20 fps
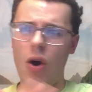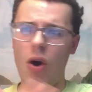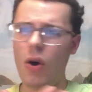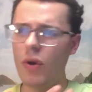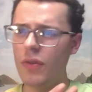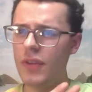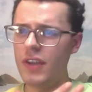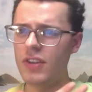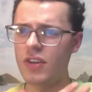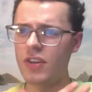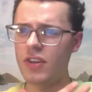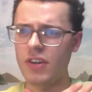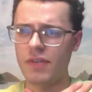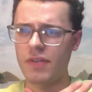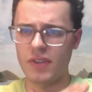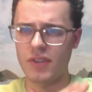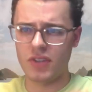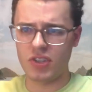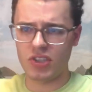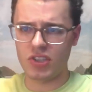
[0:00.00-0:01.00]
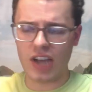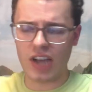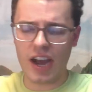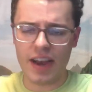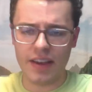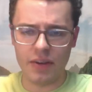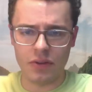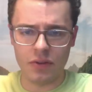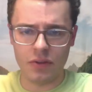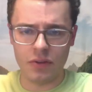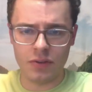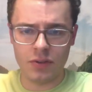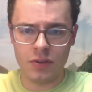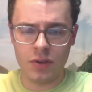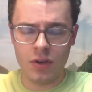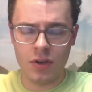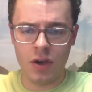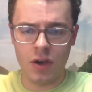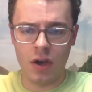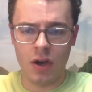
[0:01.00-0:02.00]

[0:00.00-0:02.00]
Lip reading: All these are different styles